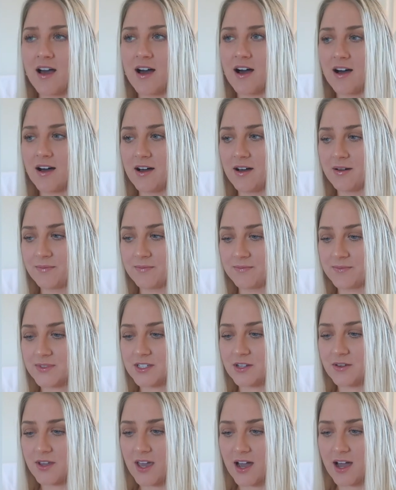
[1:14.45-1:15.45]
Um,
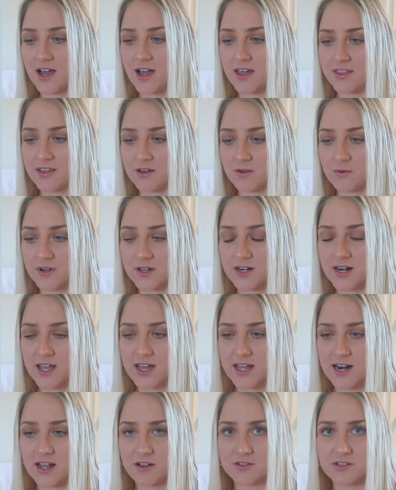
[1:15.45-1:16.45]
so yeah, I think we're gonna
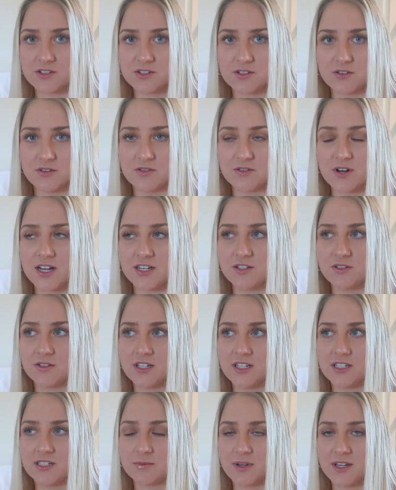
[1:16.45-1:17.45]
head out soon. I do
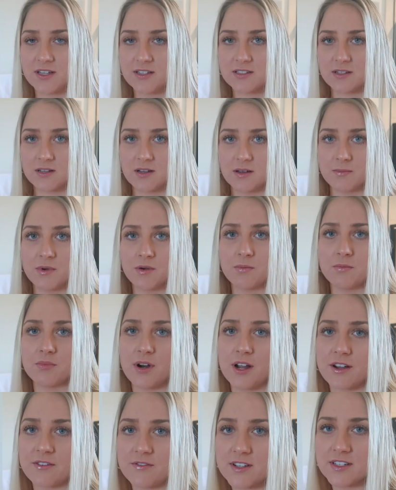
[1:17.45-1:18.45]
need to make some
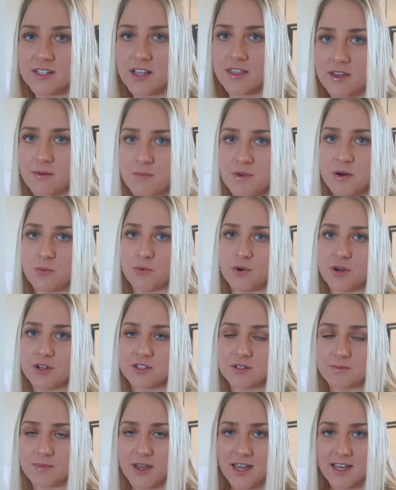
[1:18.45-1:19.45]
breakfast. I think I'm gonna boil
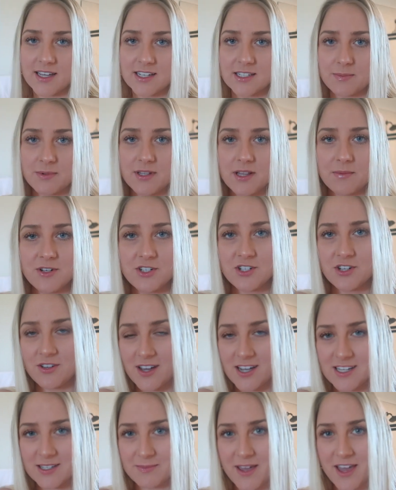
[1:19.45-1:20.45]
some eggs, but let me show you
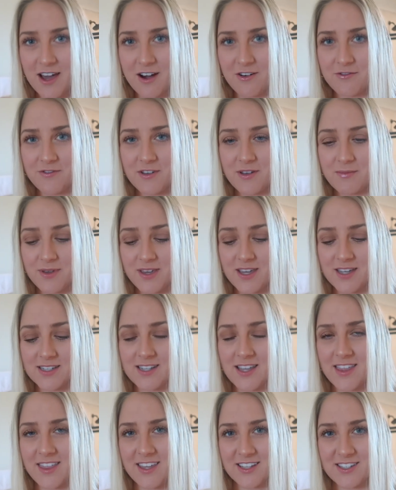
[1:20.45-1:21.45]
guys my outfit because
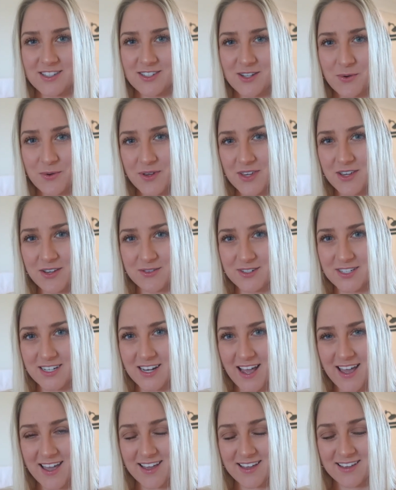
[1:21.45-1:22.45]
I think it's so cute
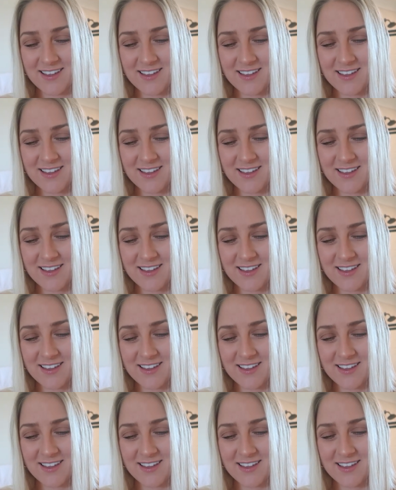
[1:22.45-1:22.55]
today.